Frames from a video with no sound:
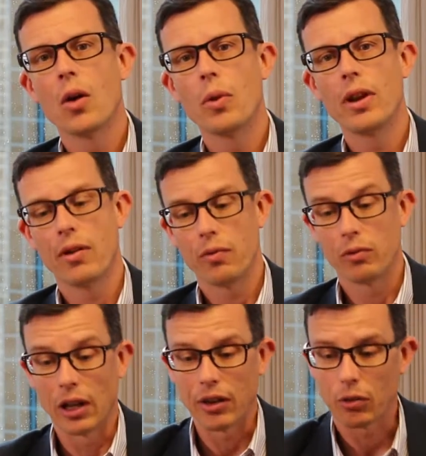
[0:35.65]
we
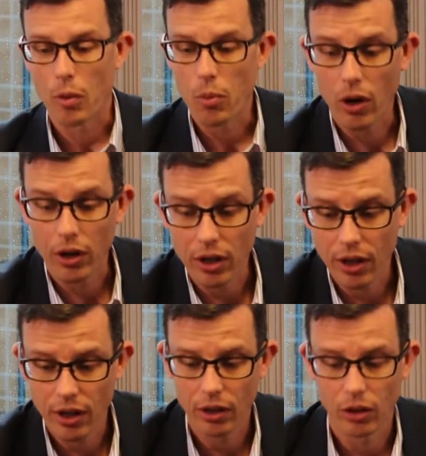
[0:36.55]
released a report
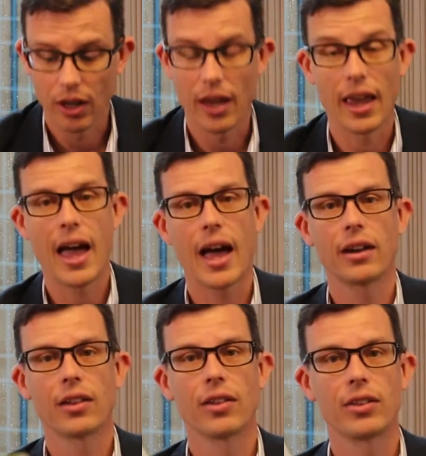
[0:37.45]
looking
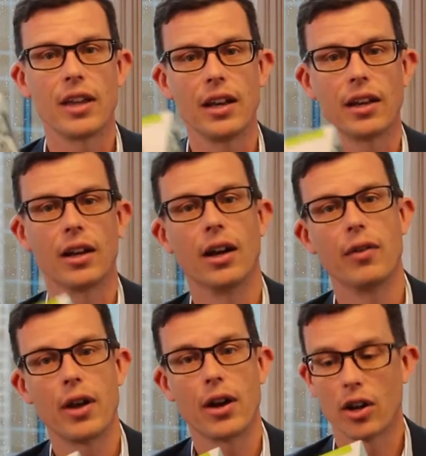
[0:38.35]
at the state
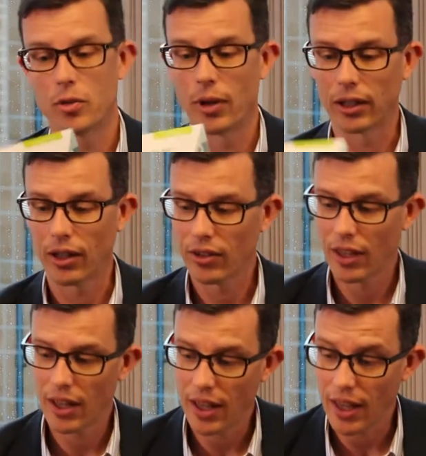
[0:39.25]
of heritage buildings
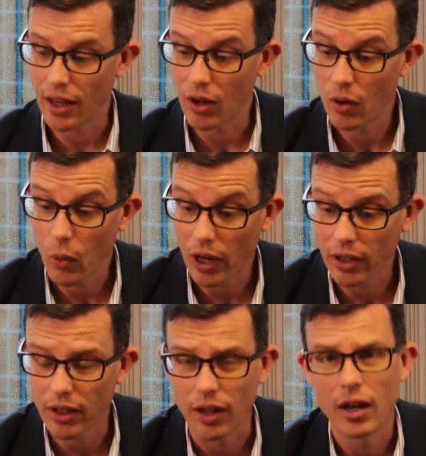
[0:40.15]
in
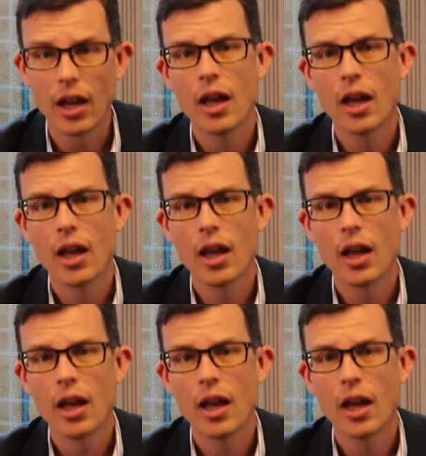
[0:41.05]
Wellington.